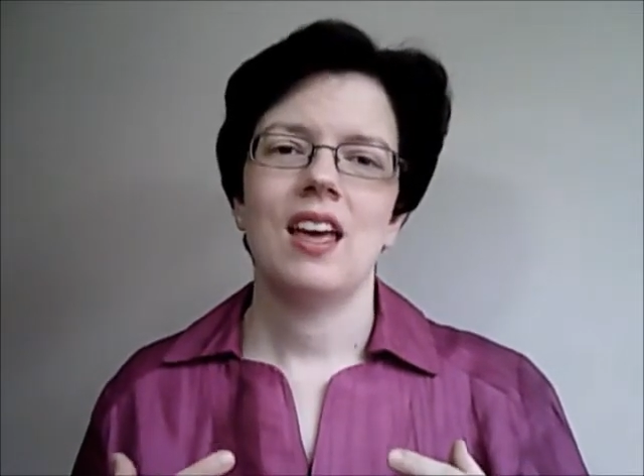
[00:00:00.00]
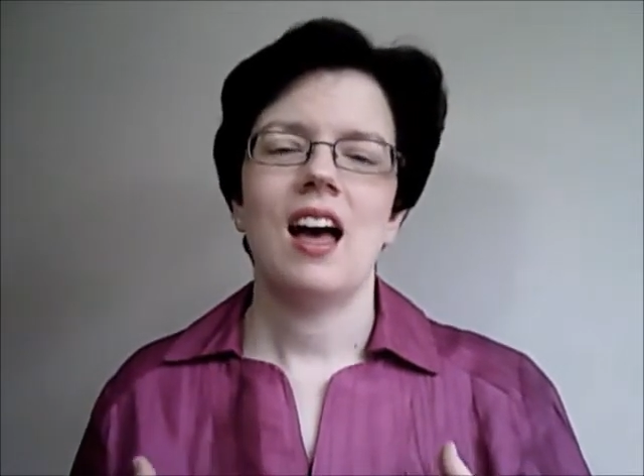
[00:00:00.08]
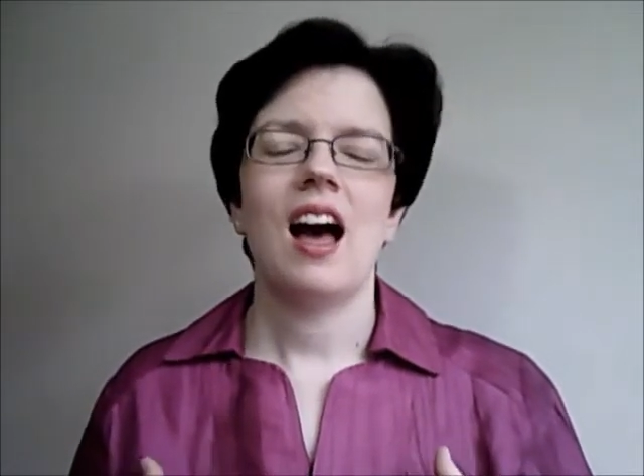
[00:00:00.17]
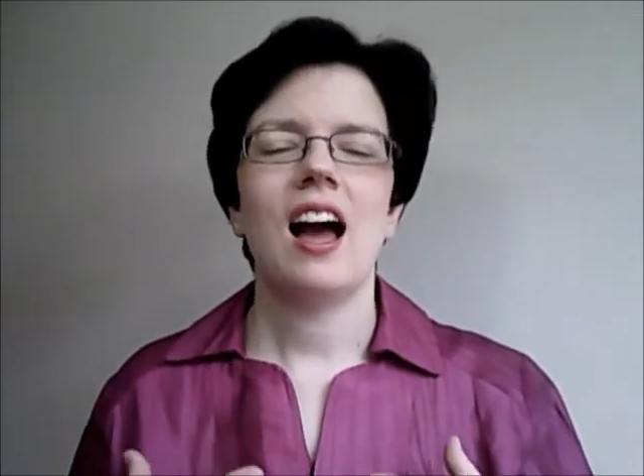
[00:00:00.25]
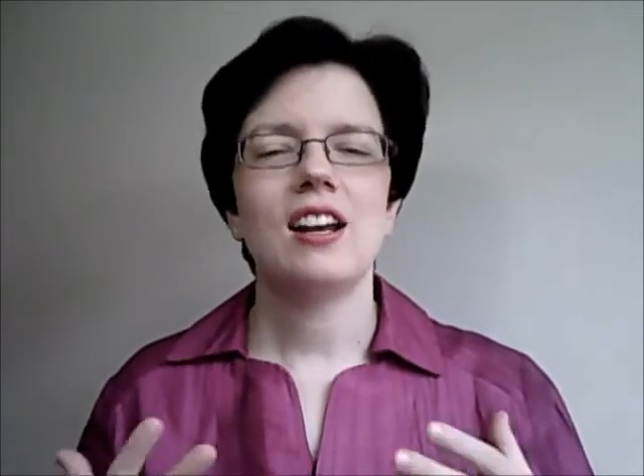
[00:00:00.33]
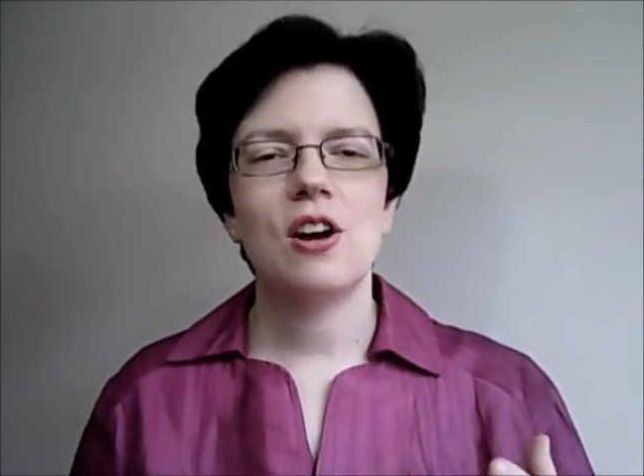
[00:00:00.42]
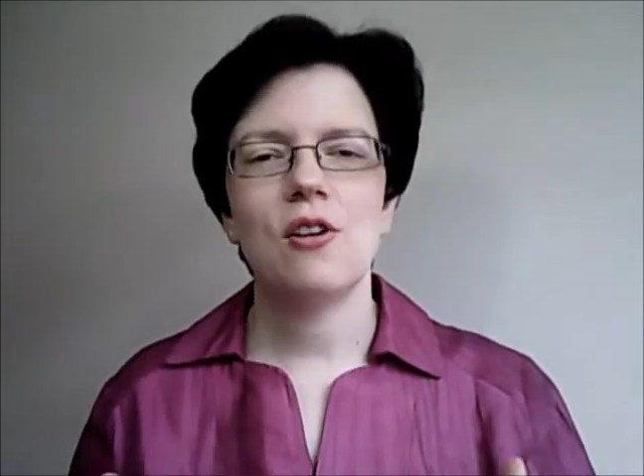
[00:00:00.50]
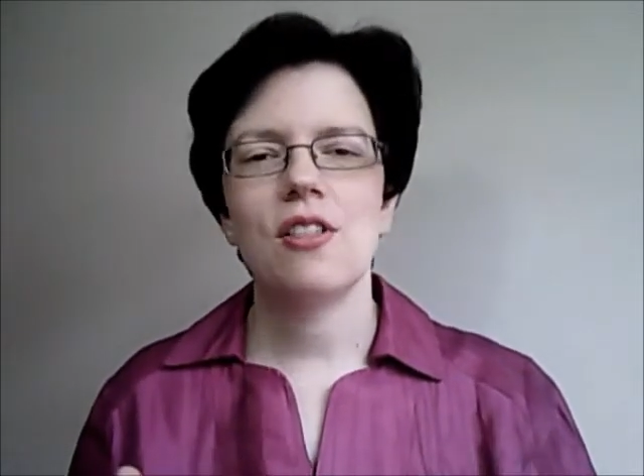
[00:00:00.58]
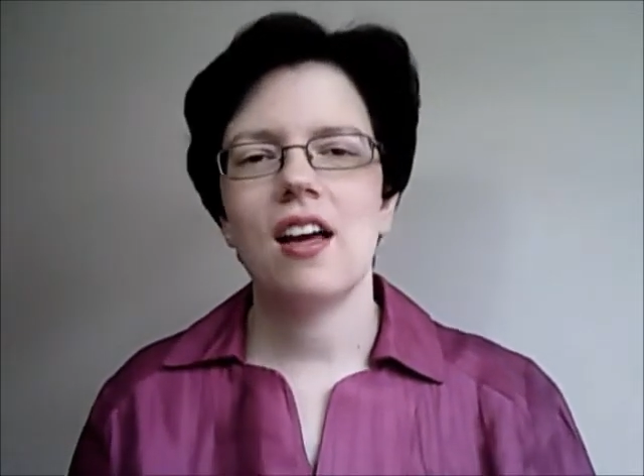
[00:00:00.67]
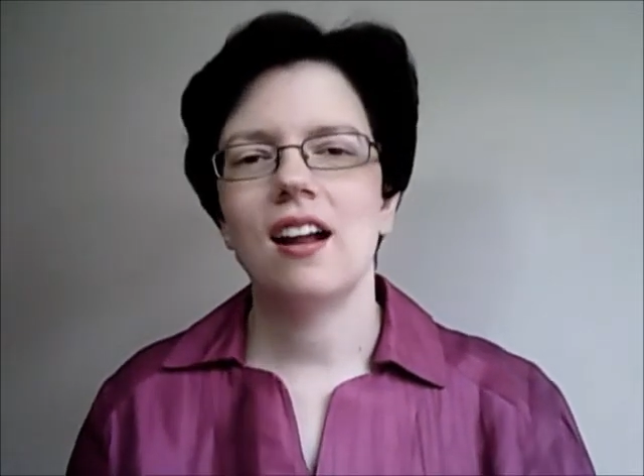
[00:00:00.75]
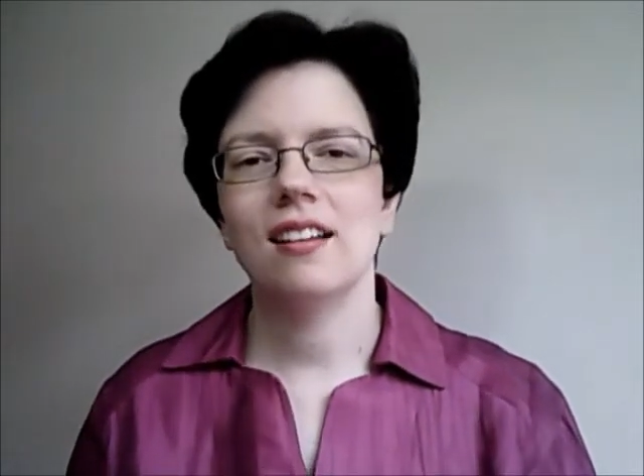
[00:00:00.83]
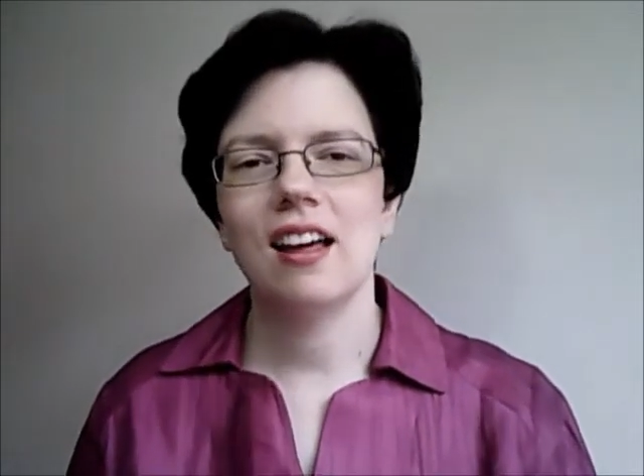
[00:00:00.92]
I know
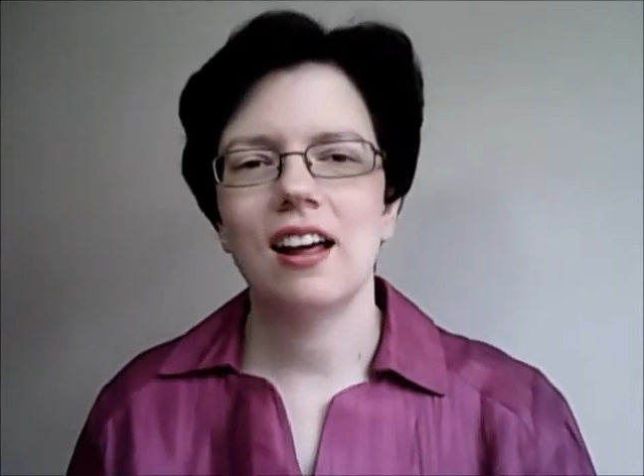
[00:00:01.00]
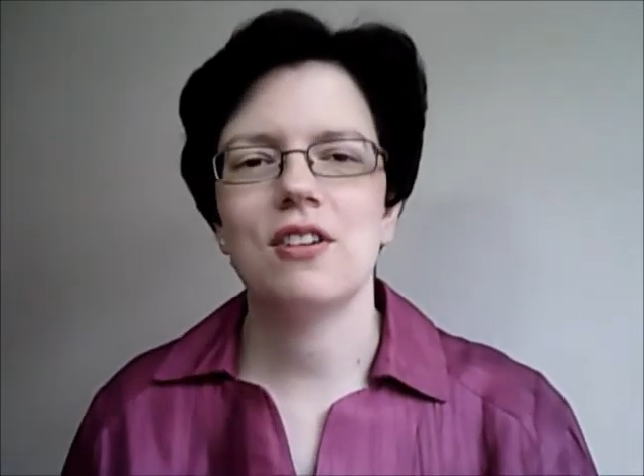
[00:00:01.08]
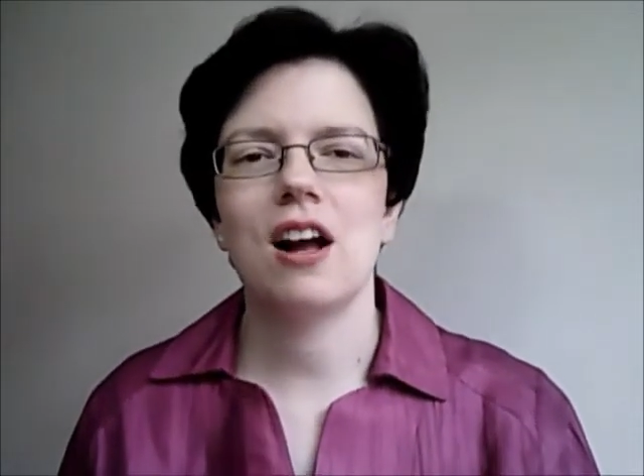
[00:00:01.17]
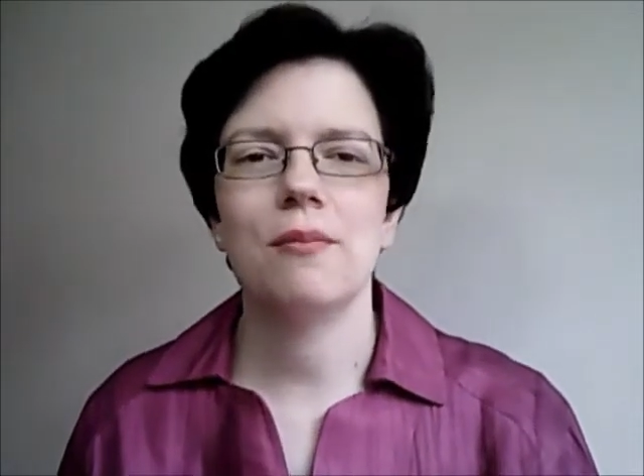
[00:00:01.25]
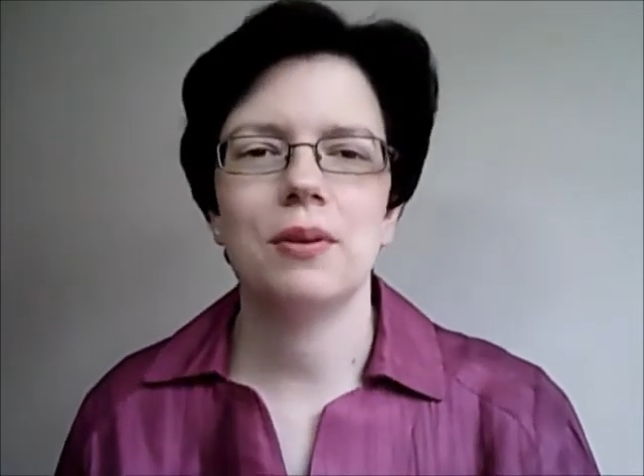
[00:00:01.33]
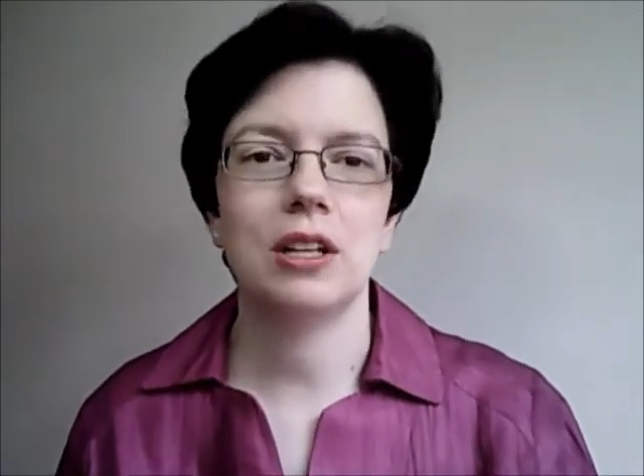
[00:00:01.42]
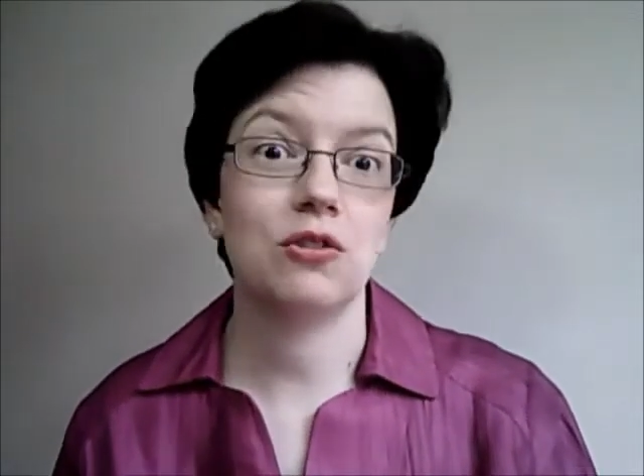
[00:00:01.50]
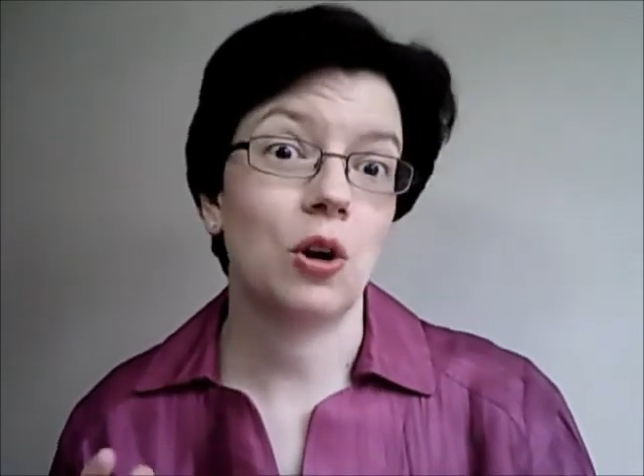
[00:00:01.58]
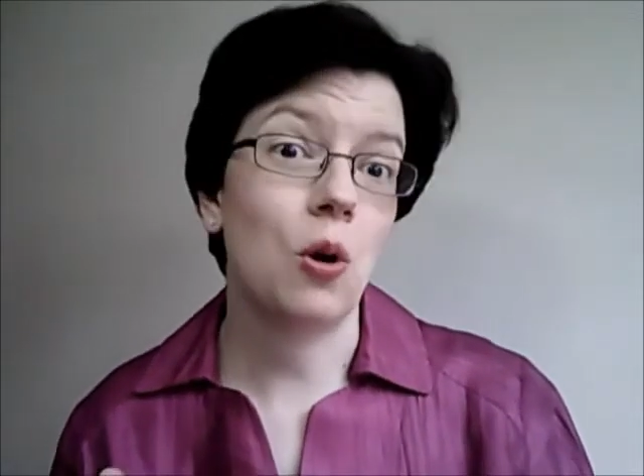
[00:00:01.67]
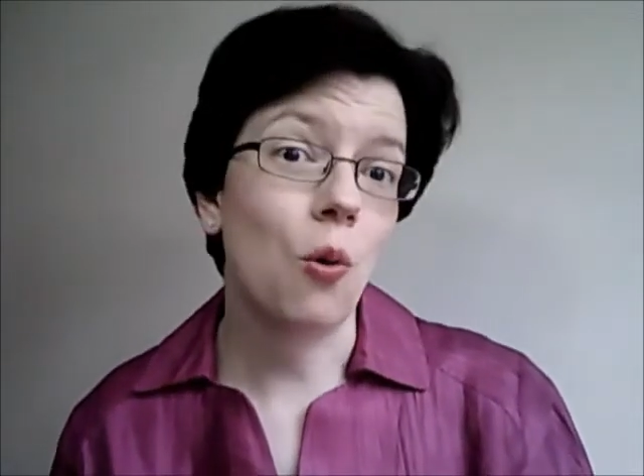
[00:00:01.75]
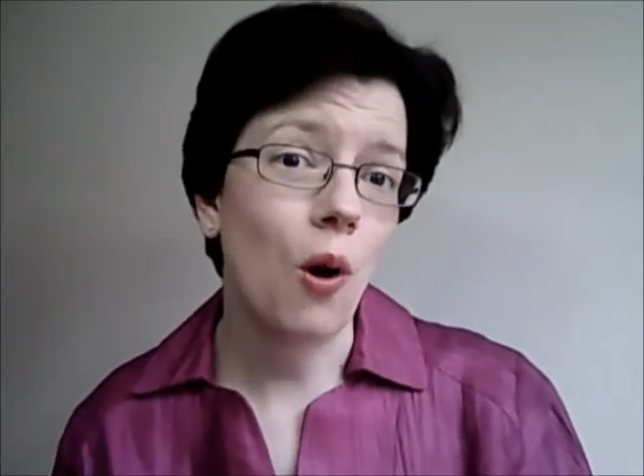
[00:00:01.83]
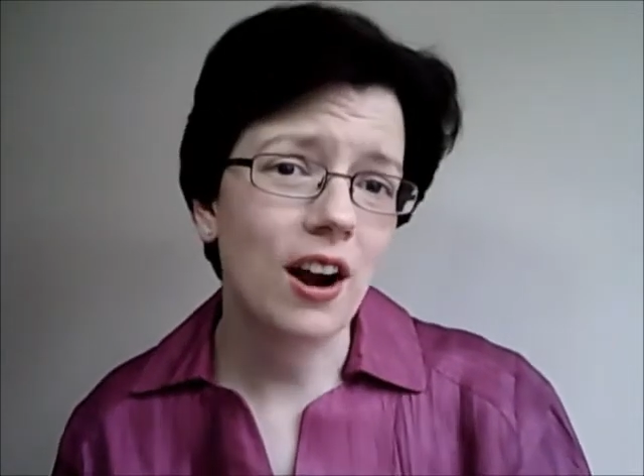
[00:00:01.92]
that a lot of companies
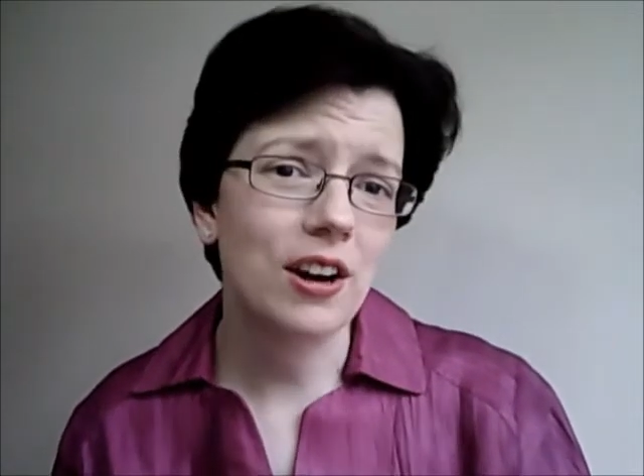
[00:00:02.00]
require